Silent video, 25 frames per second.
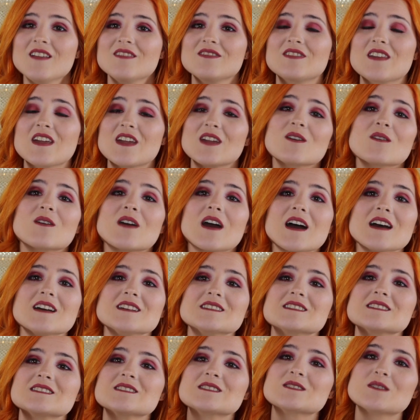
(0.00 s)
Thank you
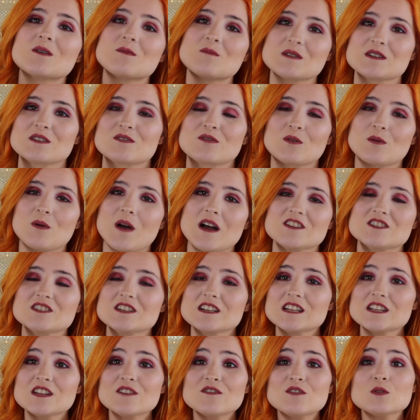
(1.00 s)
guys so much for
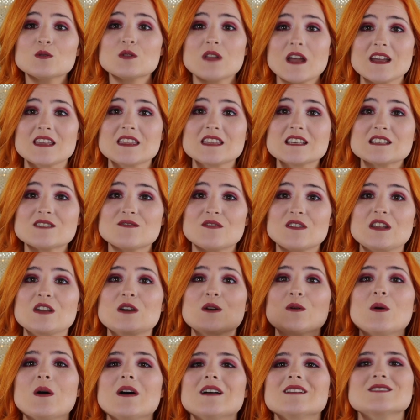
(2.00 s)
watching, and if you like this
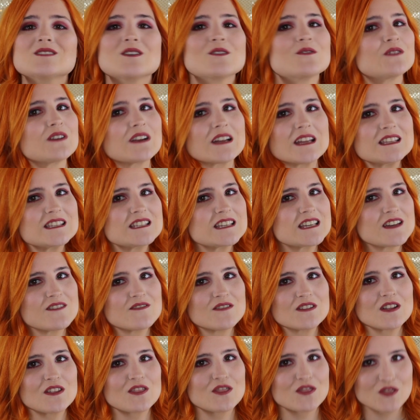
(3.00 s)
video, don't forget to give
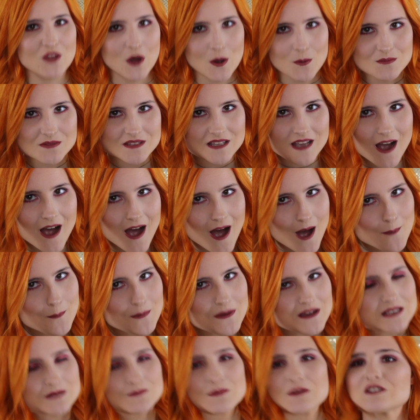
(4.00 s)
it a thumbs up,
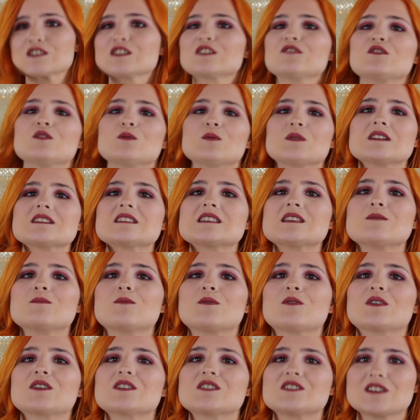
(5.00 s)
especially if you want to see
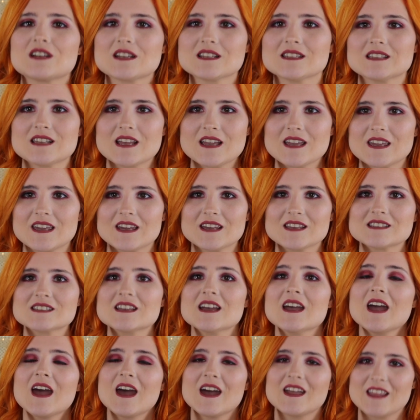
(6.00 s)
more just like it.
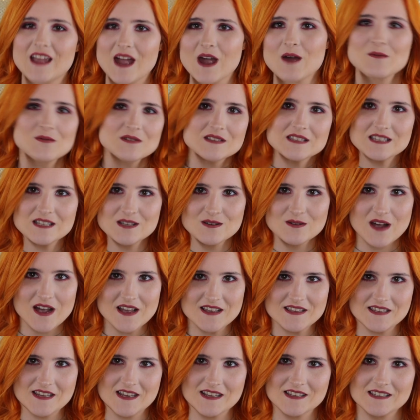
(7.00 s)
And I will see you
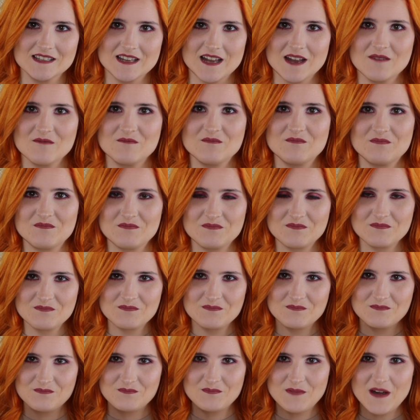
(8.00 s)
guys next time.
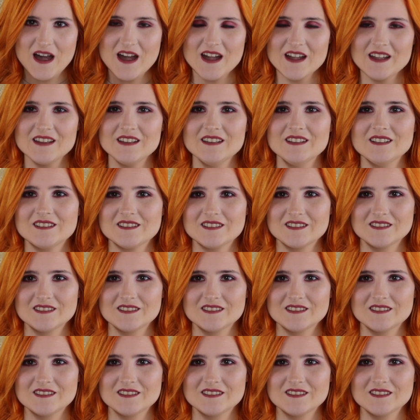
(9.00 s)
Bye!